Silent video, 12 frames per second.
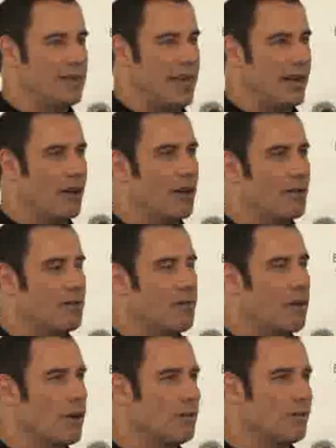that are
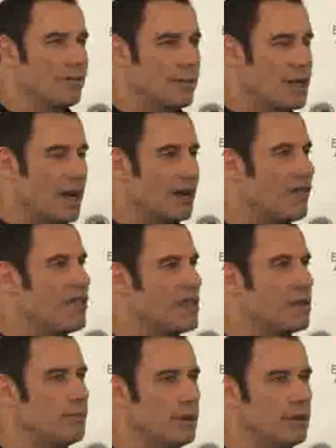more kind of
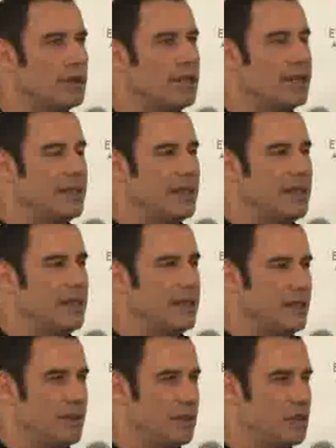visible in, in
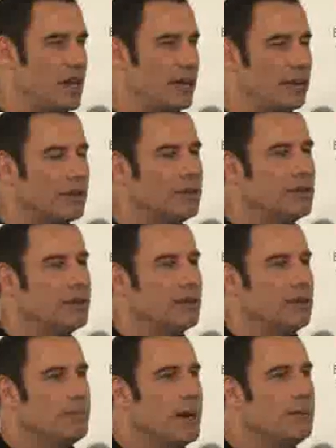the general
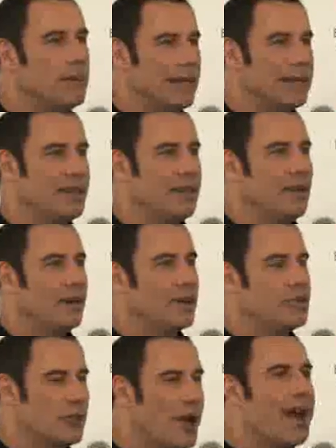public
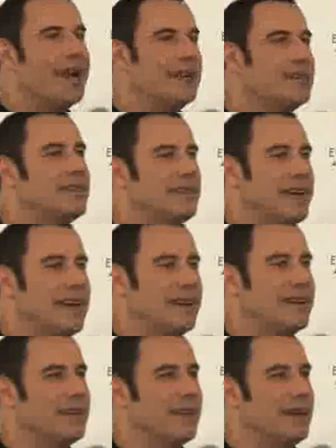are trying to get
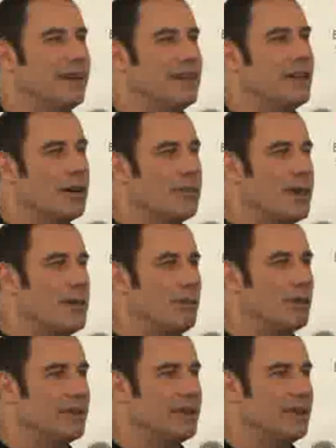uh, young
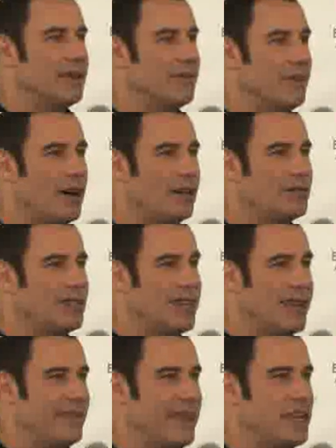people involved
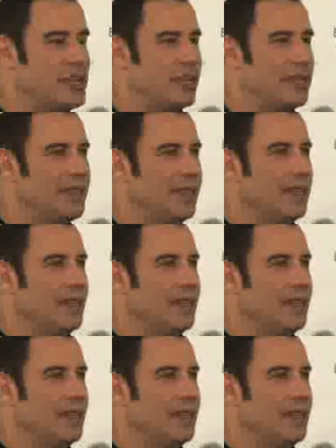in aviation,